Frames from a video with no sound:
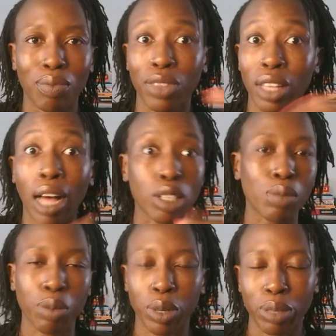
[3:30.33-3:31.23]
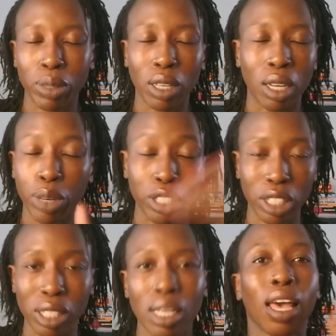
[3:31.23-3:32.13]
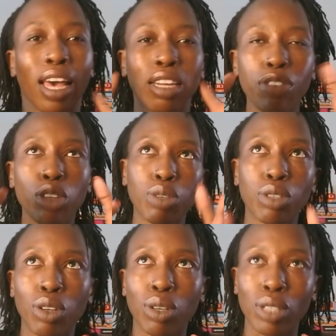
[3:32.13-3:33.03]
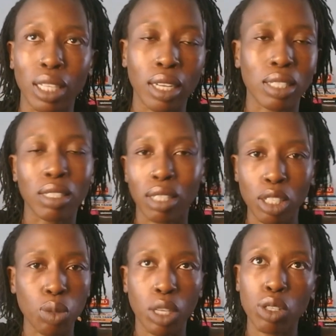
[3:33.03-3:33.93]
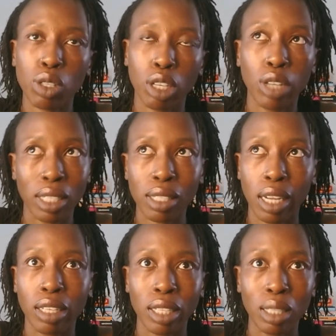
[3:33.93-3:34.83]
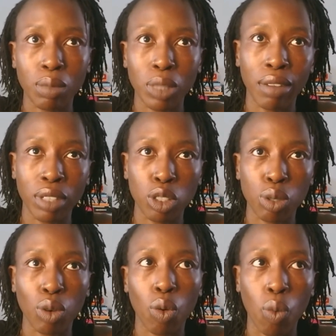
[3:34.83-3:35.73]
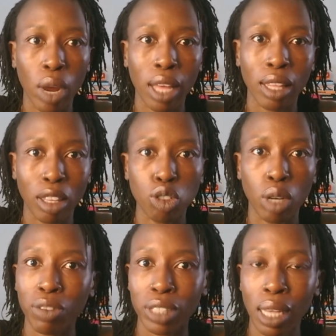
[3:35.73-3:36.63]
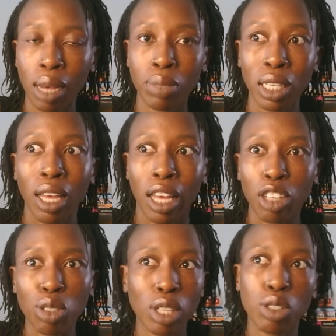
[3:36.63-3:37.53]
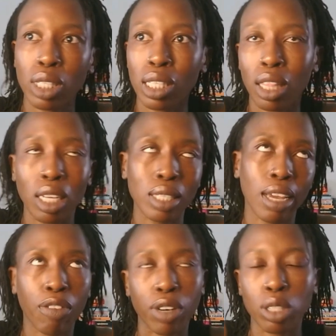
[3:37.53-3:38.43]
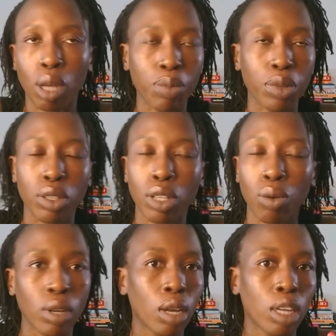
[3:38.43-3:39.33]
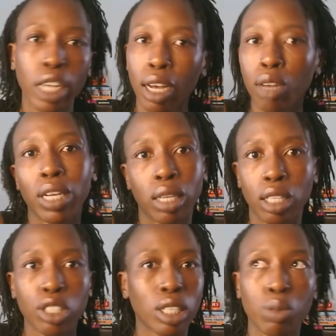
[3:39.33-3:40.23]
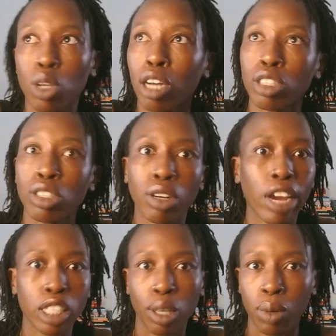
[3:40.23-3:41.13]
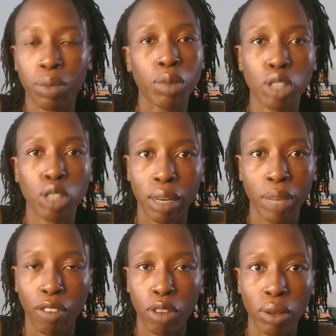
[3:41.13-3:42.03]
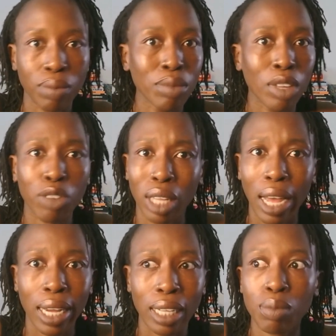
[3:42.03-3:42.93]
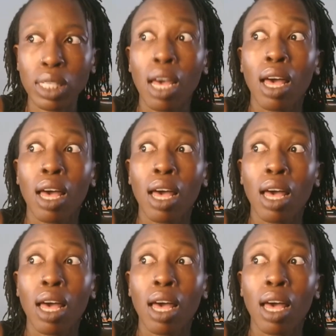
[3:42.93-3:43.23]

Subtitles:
their ultimate purchase? And if you do a root cause analysis, this is where you start to understand and deep dive into where the drop off is happening. And you'll start to see things like, for example, the checkout page keeps on crashing when people try to pay for their items.